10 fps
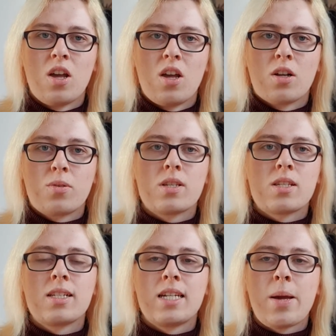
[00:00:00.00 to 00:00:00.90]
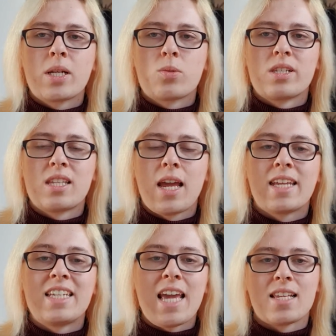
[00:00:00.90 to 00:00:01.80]
Crystal Dynamics will say,
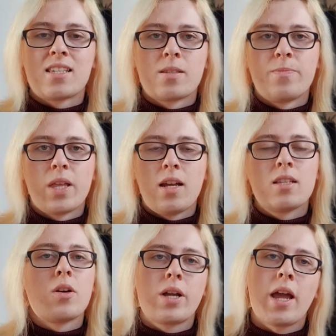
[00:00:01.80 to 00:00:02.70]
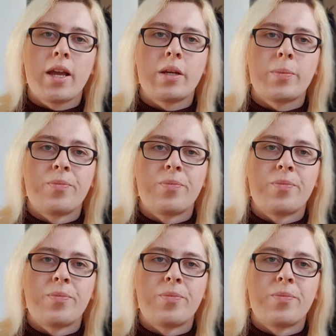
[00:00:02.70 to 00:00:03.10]
yes, it's okay